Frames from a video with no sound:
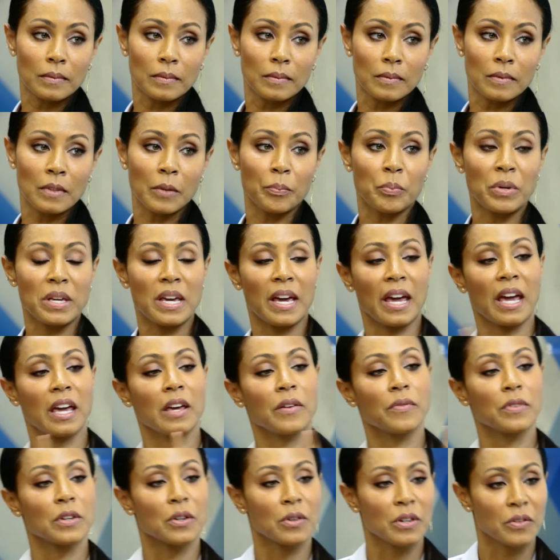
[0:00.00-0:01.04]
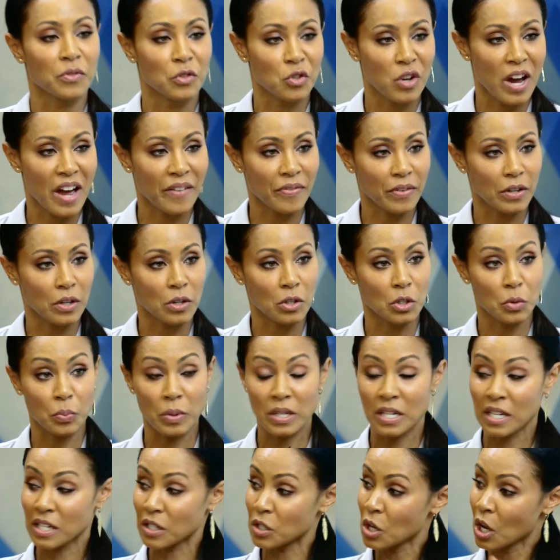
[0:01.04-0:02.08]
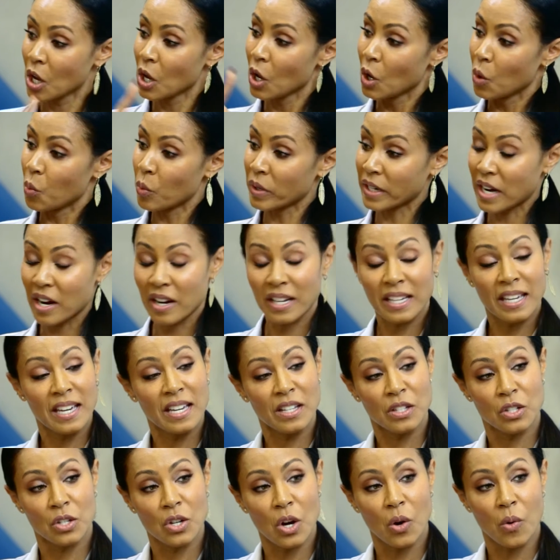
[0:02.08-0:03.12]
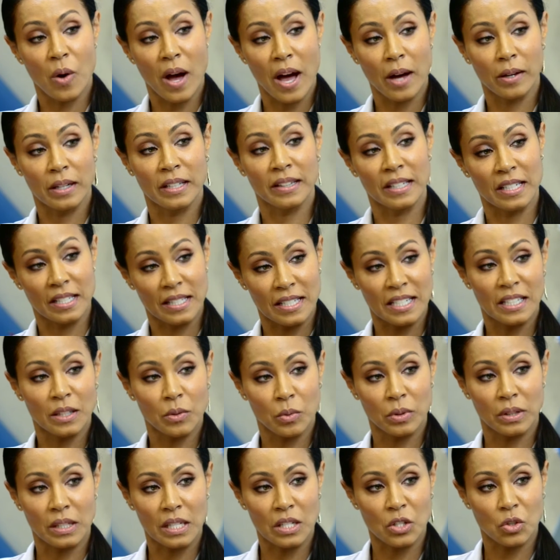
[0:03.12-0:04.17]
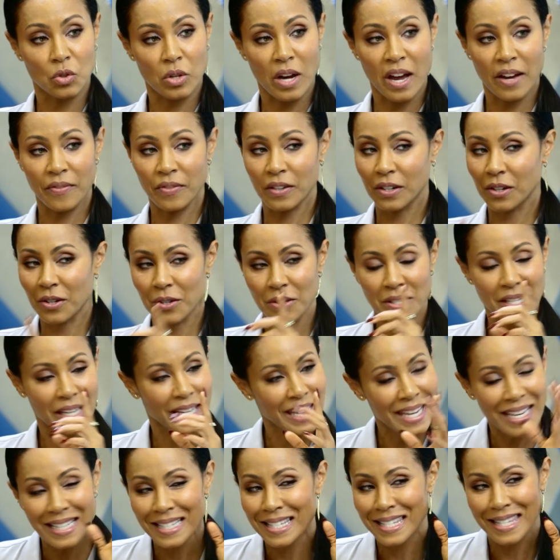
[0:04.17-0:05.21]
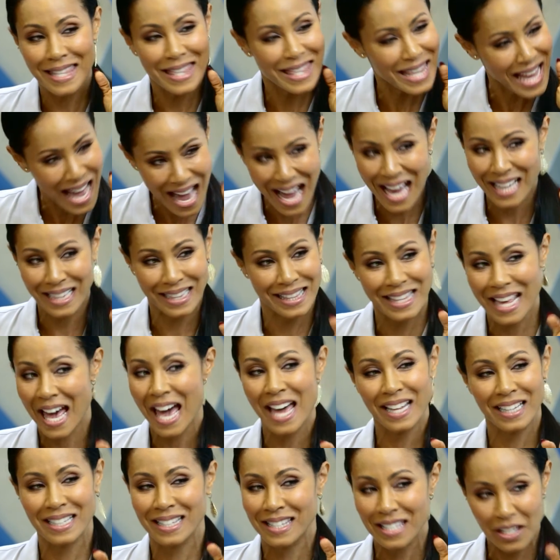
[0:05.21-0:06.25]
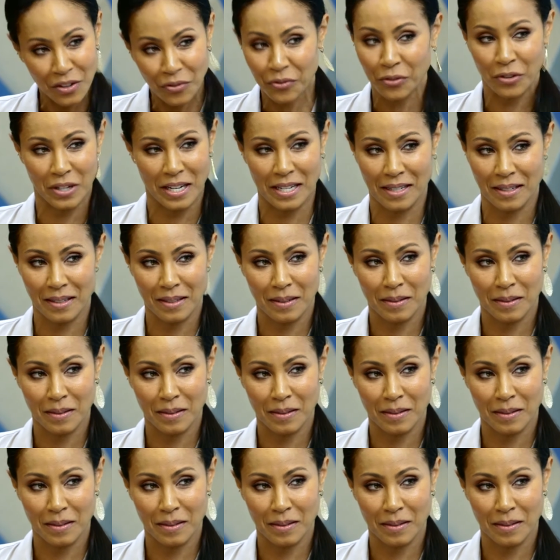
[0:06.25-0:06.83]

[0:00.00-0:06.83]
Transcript: the behavior of traffickers, because when our kids go out and they're dealing with these traffickers, it's not that different.